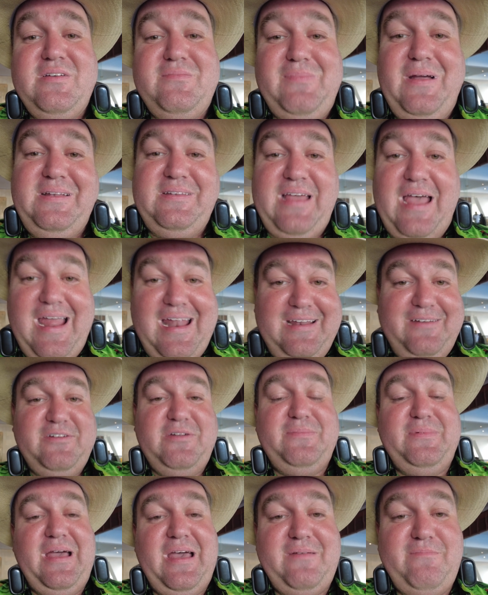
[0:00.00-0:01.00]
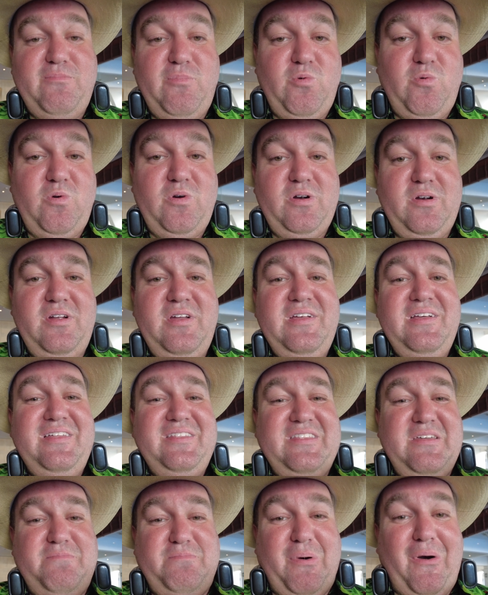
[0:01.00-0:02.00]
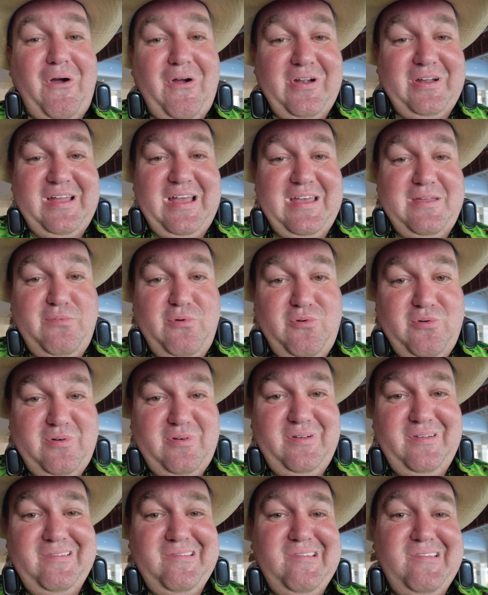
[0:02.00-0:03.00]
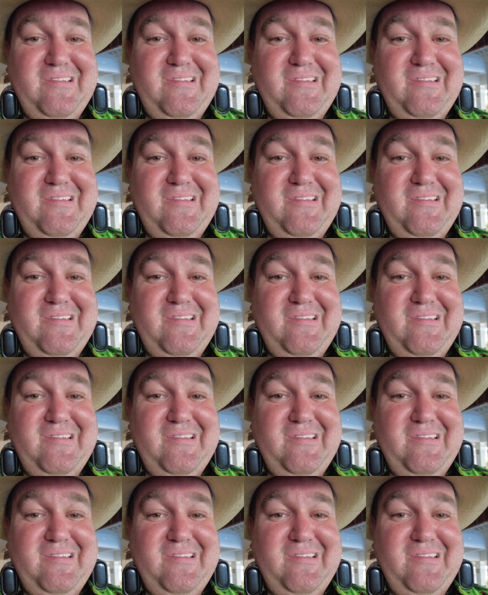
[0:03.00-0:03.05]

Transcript: my dining room guy more, the bar guy more.